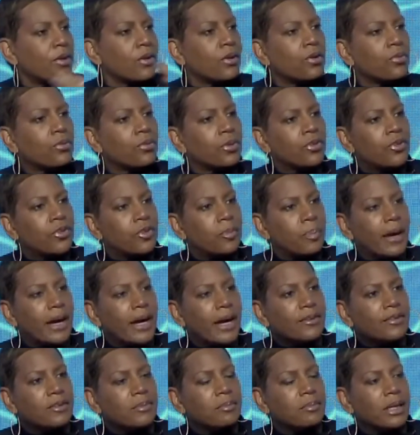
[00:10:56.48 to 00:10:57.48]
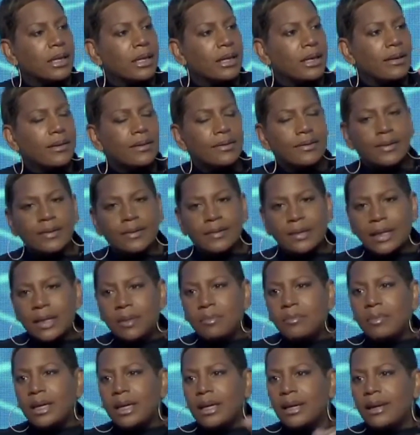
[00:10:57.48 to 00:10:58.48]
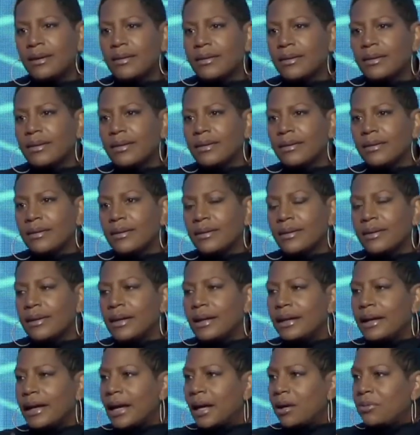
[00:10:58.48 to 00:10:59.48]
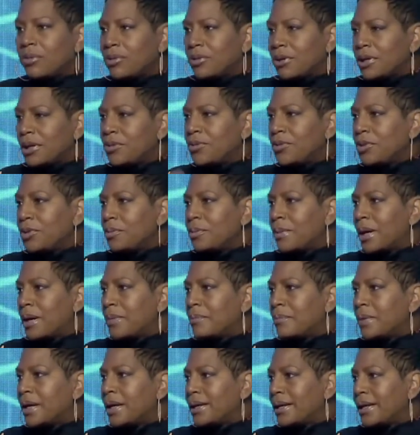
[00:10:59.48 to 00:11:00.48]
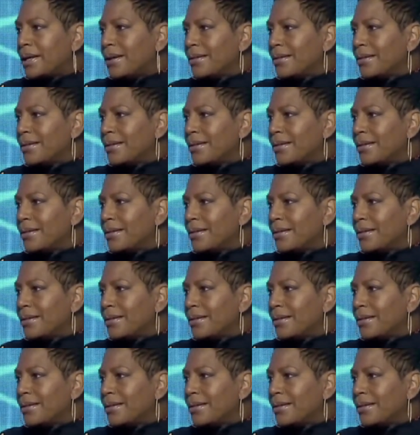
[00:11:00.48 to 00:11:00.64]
Respect me, see me, and I will give you my money.